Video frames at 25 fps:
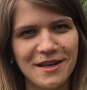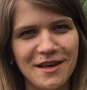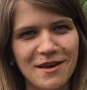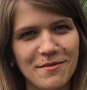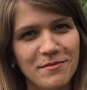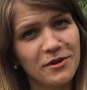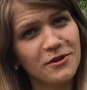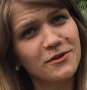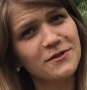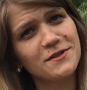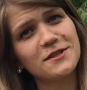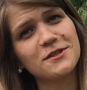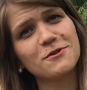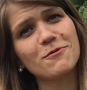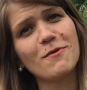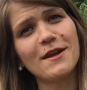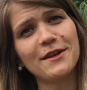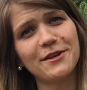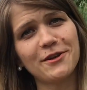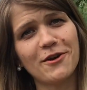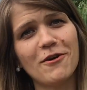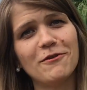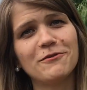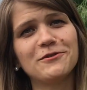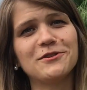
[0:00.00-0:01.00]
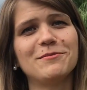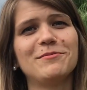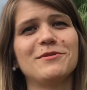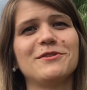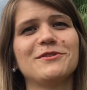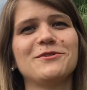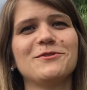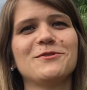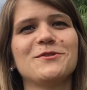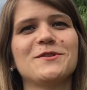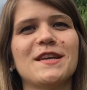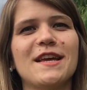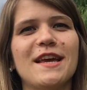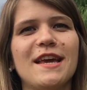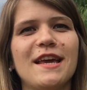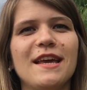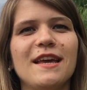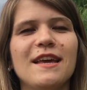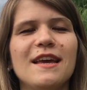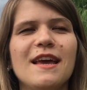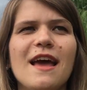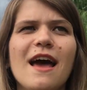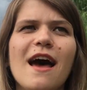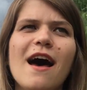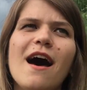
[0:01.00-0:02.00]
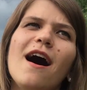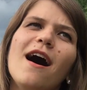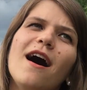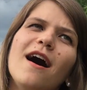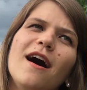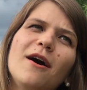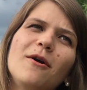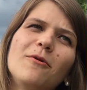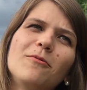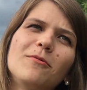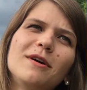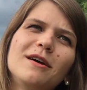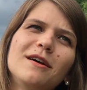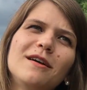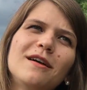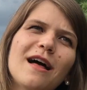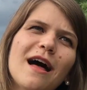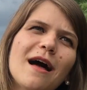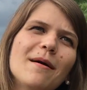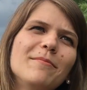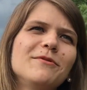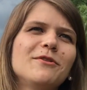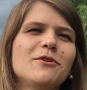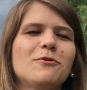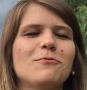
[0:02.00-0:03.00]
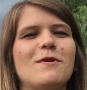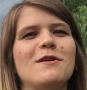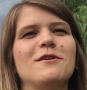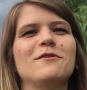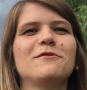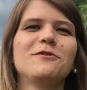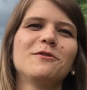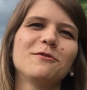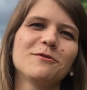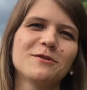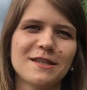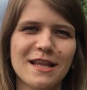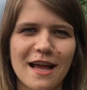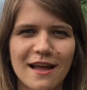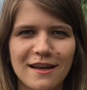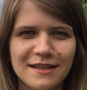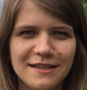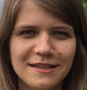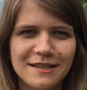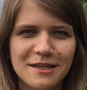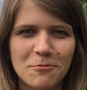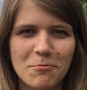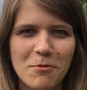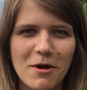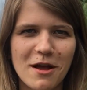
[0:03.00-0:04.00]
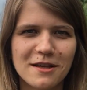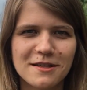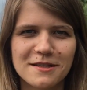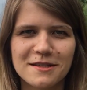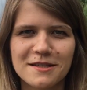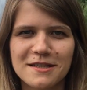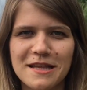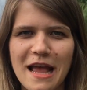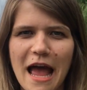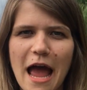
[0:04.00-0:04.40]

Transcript: Because it's quite comfortable to say, "Oh, well, I'm not one of those talented ones.